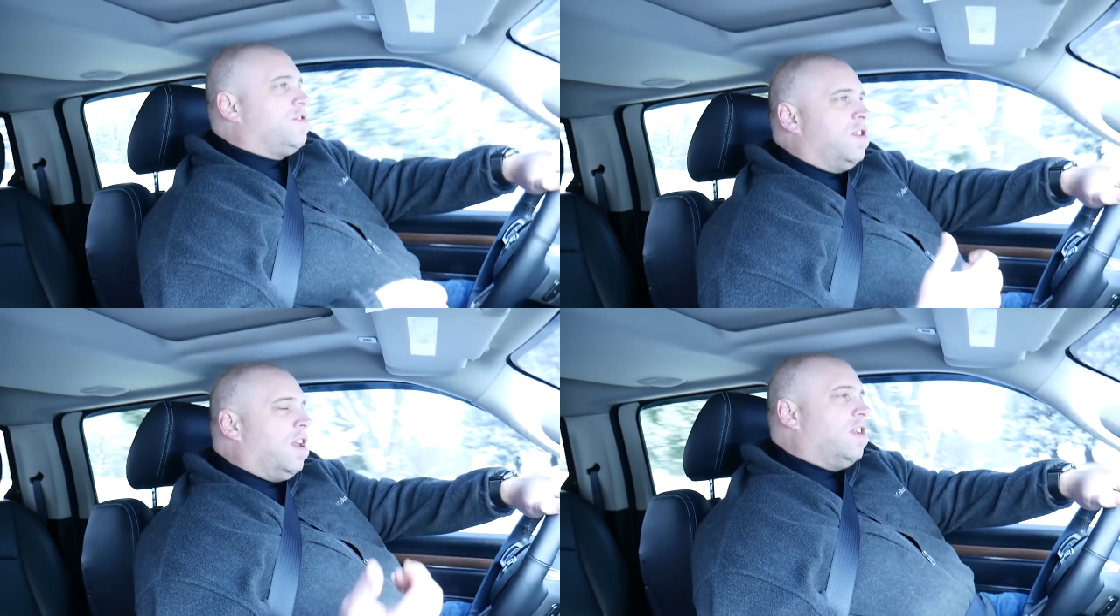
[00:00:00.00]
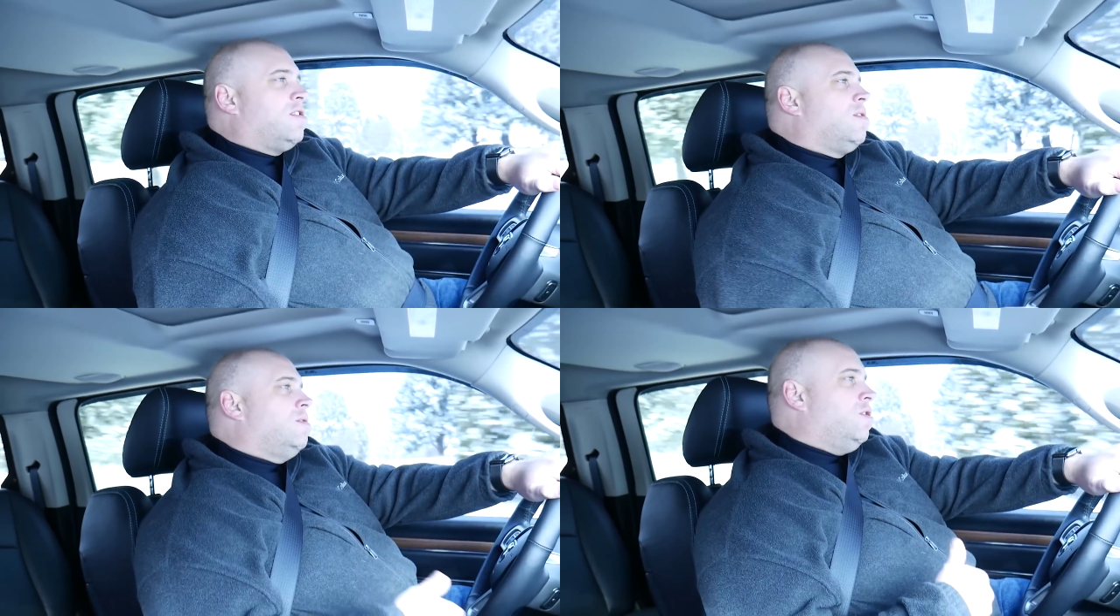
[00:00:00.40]
So you gotta
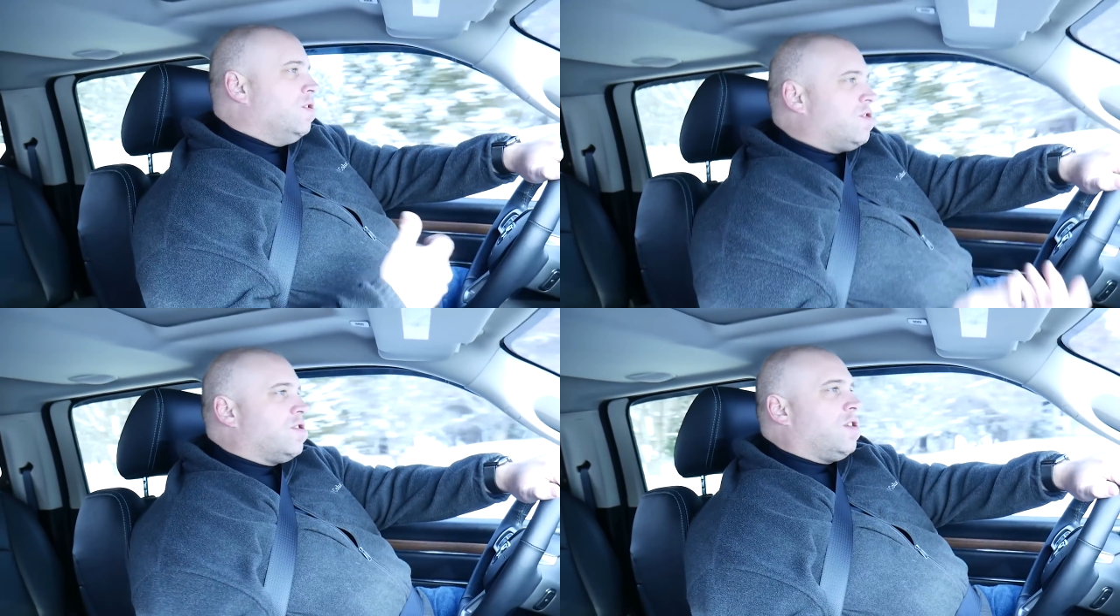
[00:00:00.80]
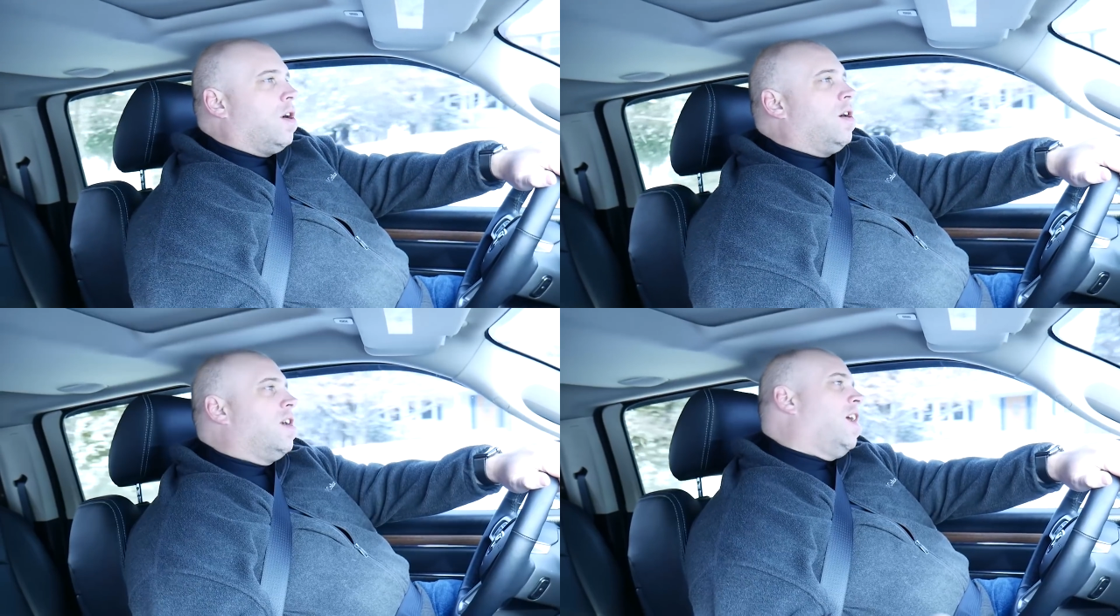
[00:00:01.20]
use your
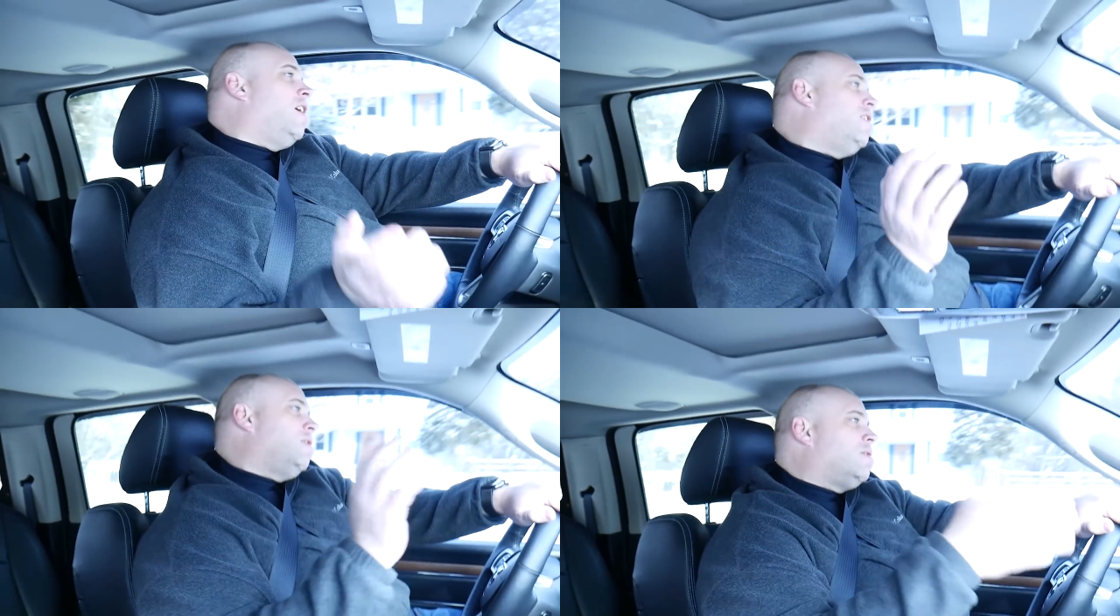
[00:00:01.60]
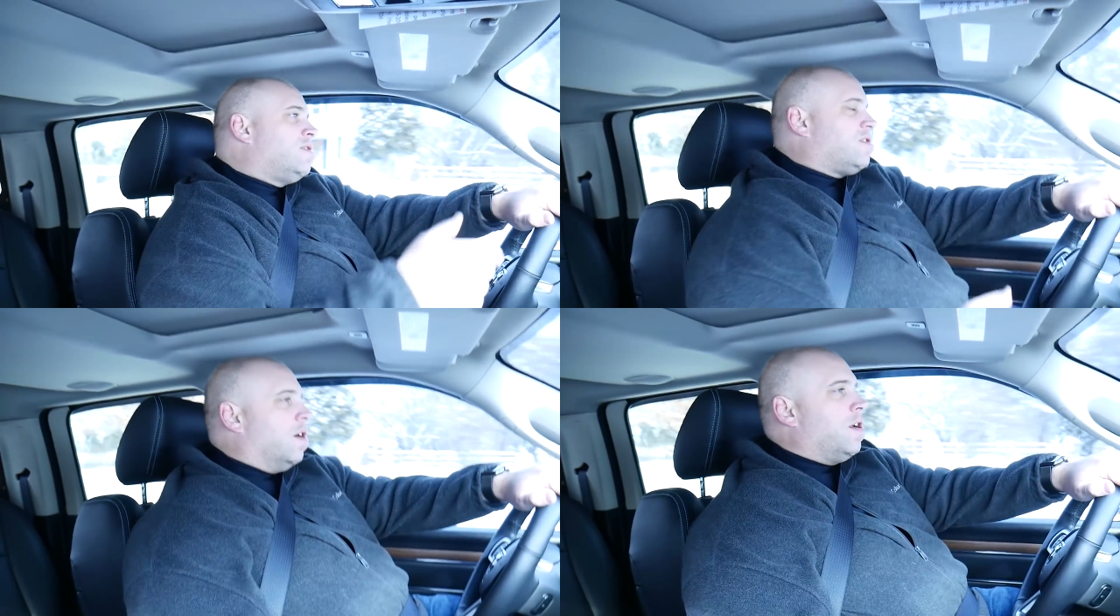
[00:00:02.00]
starter again and
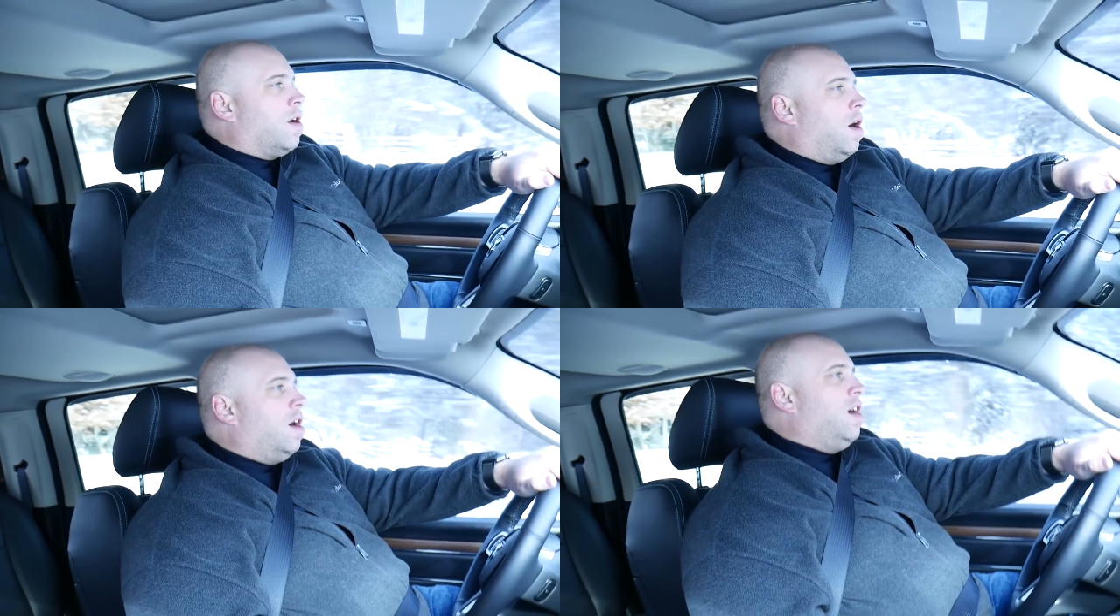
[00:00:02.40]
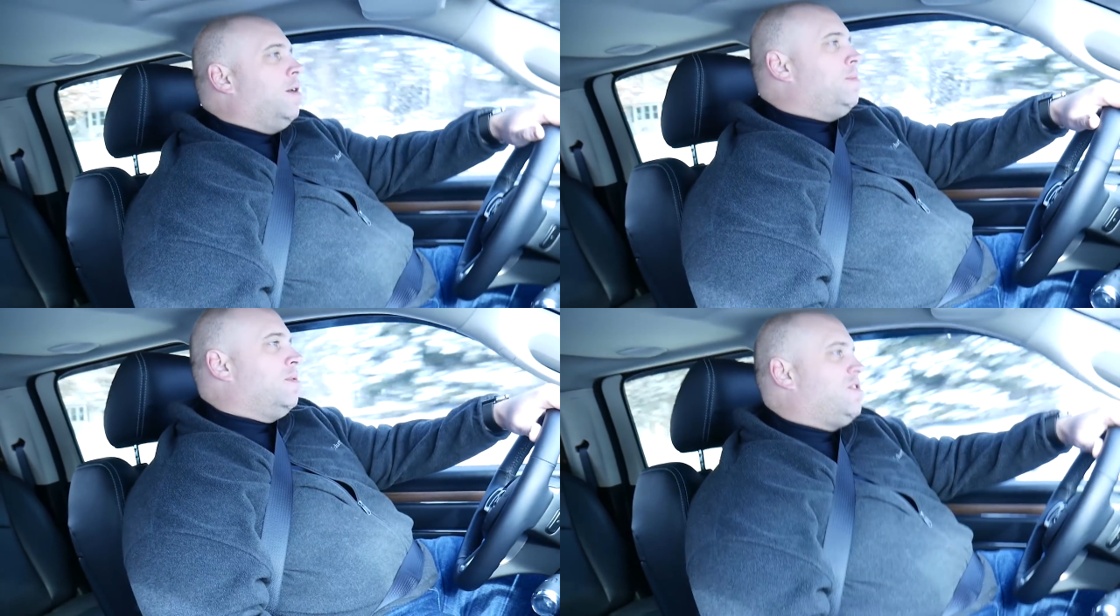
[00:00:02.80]
start your car up,
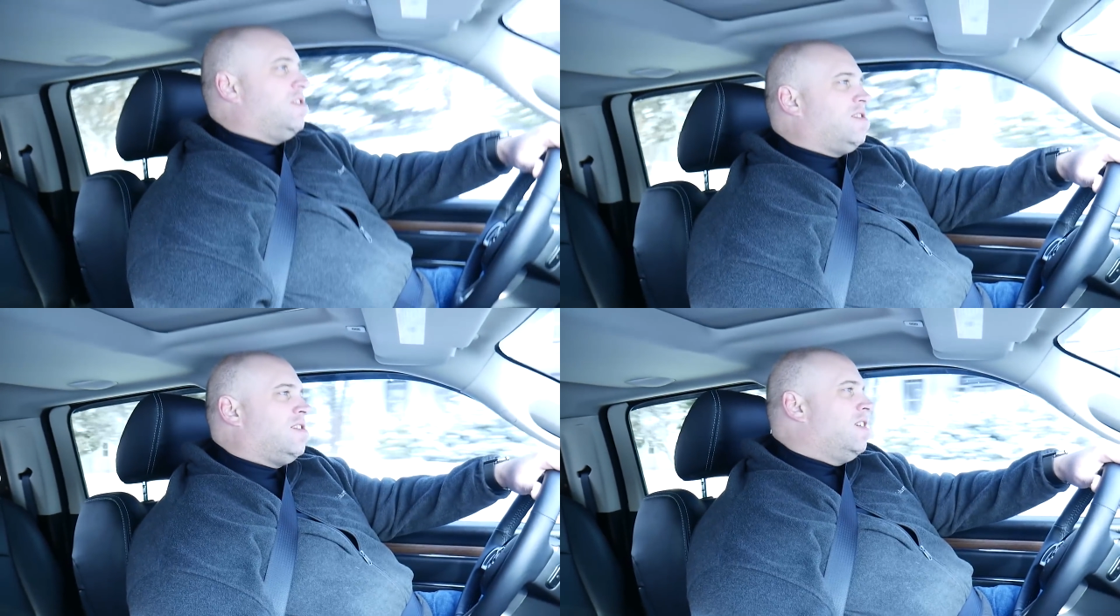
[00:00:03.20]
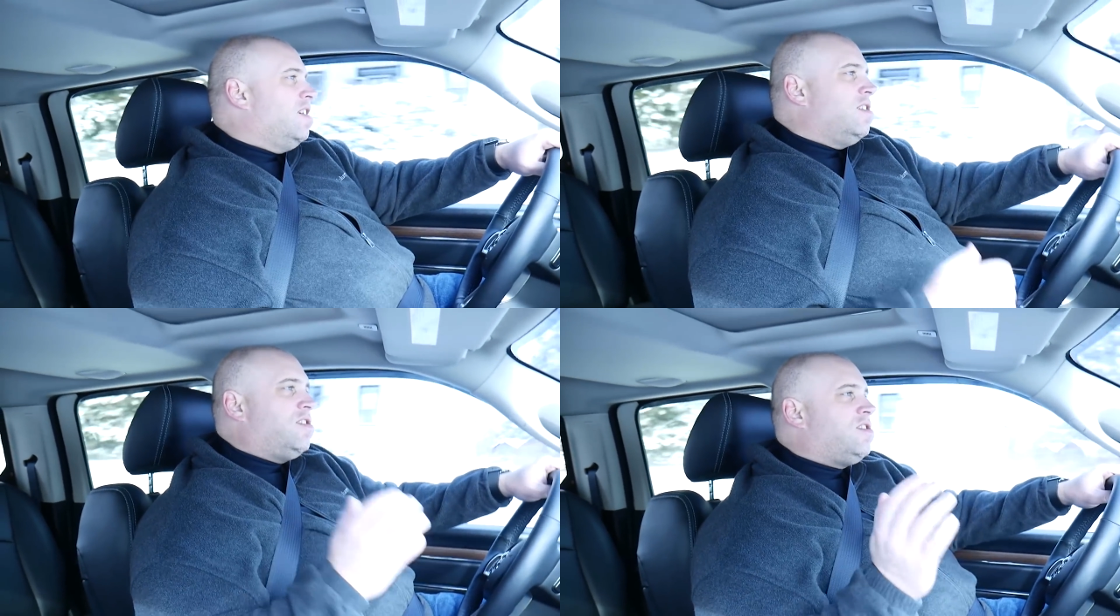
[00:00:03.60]
which is
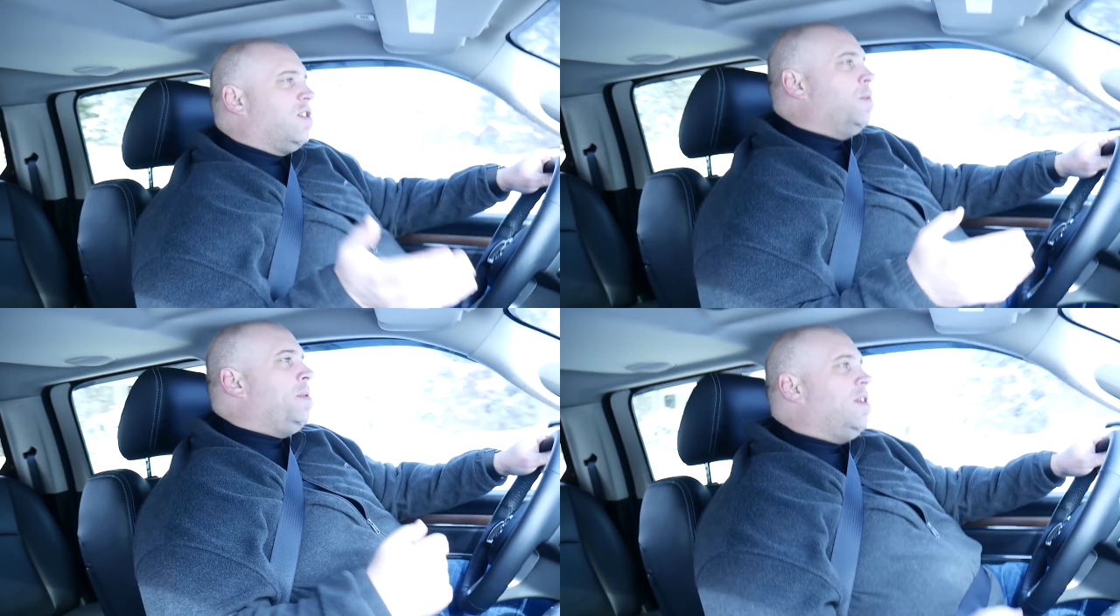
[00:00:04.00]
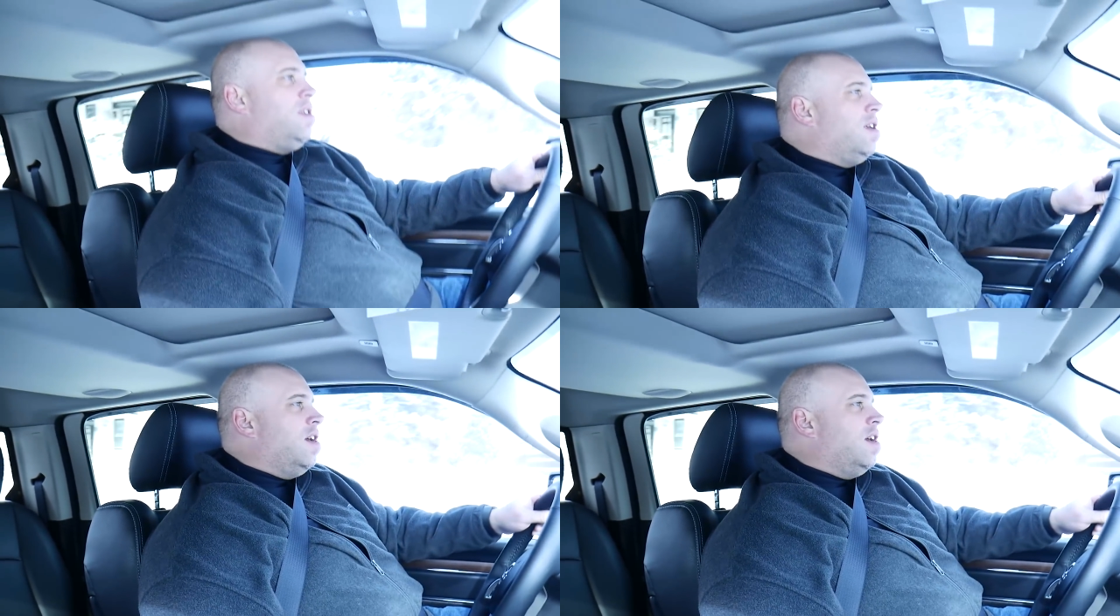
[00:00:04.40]
stupid.